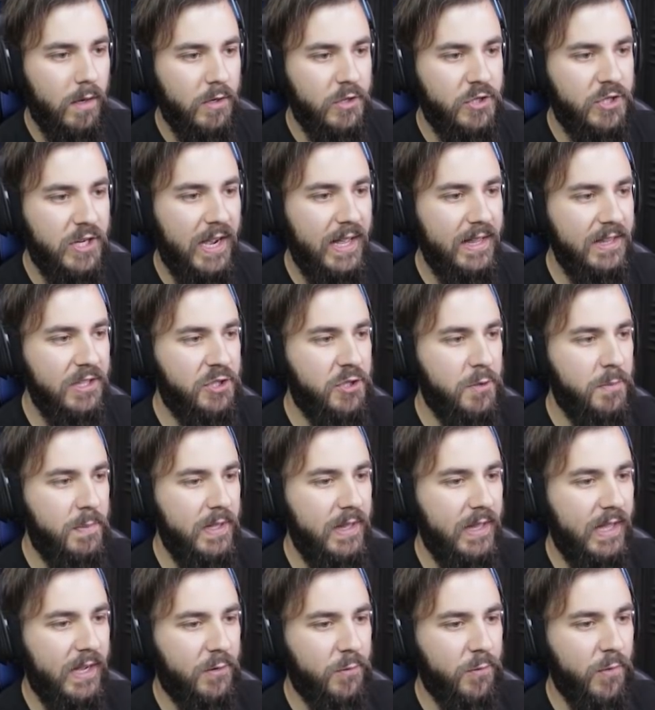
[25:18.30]
Charlie should
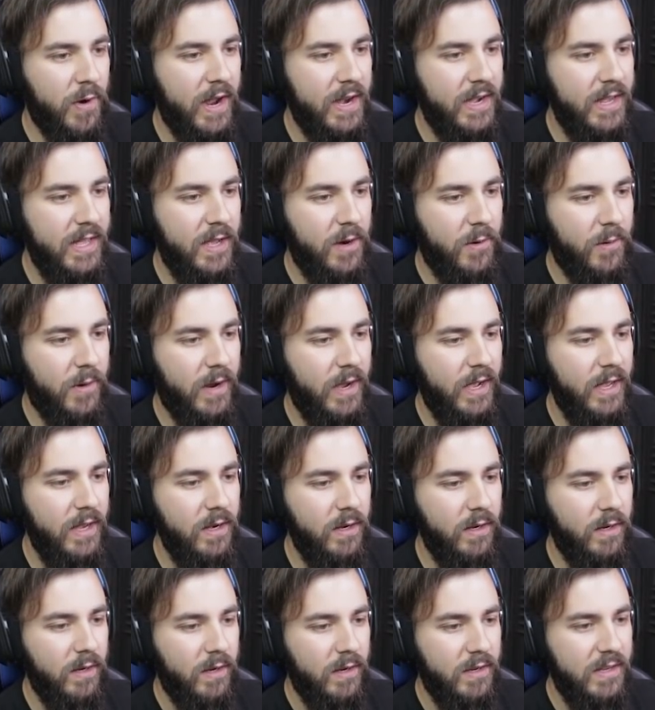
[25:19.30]
be, like, right here, right?
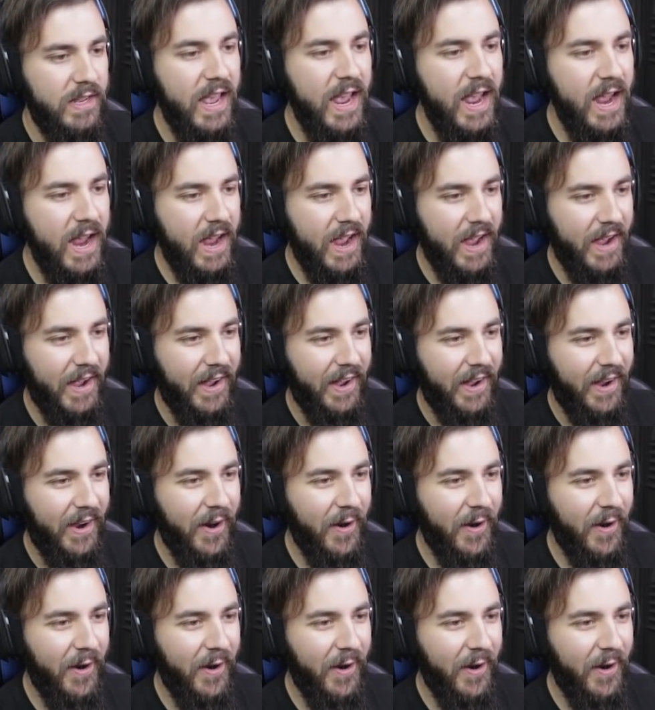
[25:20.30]
Yeah.